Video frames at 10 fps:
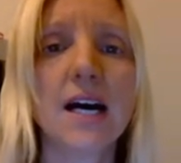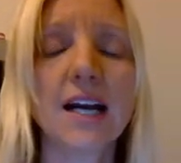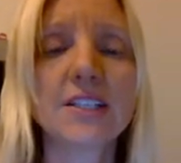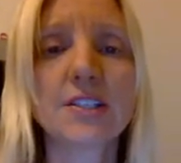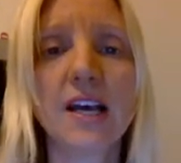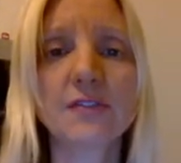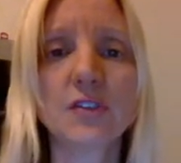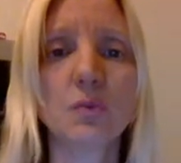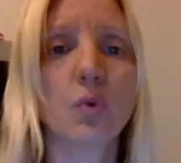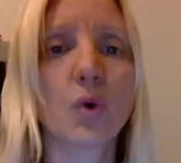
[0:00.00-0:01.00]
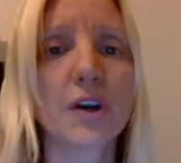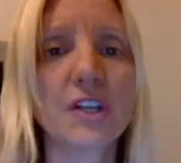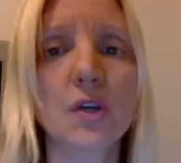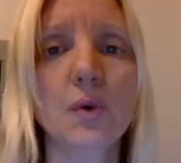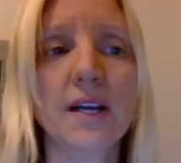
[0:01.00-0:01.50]
I just have to warn
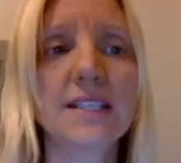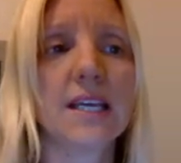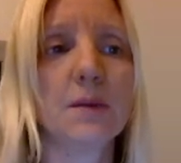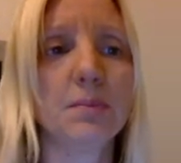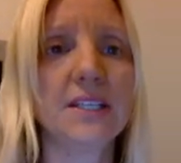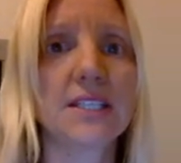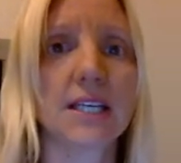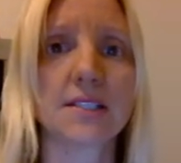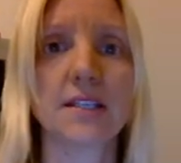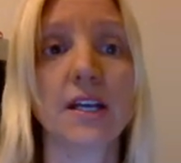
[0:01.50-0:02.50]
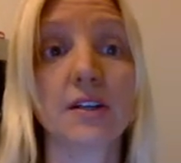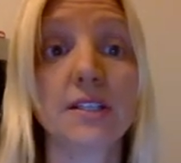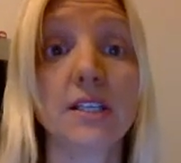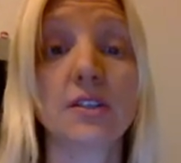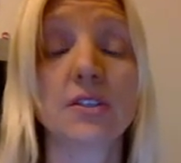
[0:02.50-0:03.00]
you, a template doesn't
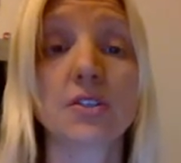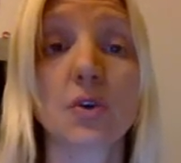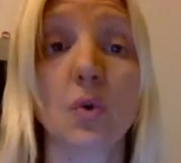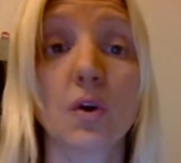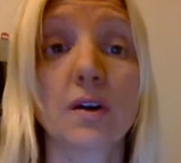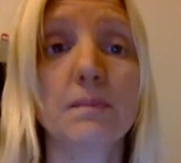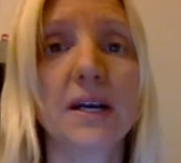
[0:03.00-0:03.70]
guarantee a good score,